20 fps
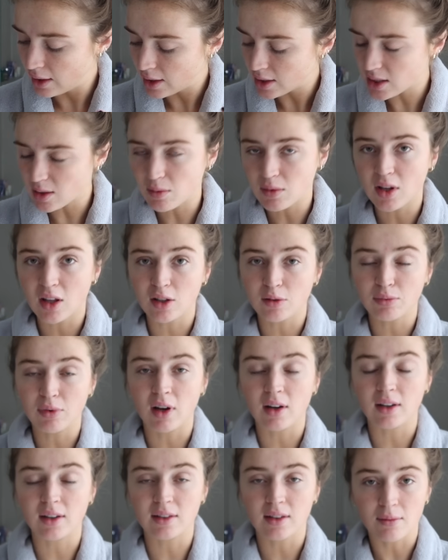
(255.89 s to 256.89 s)
some of the other
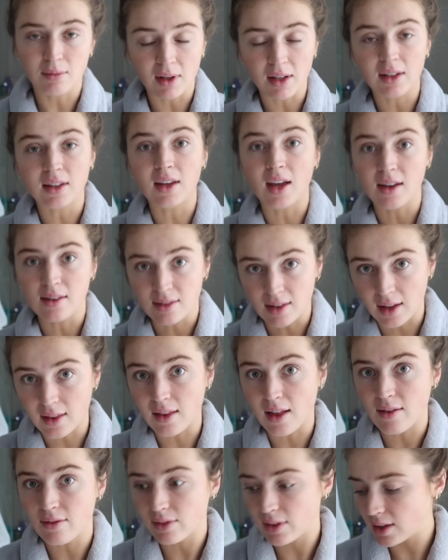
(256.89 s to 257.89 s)
products I'm like, yes, I
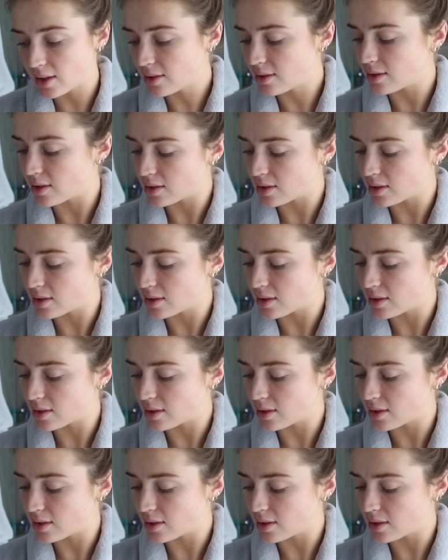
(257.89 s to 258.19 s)
love this.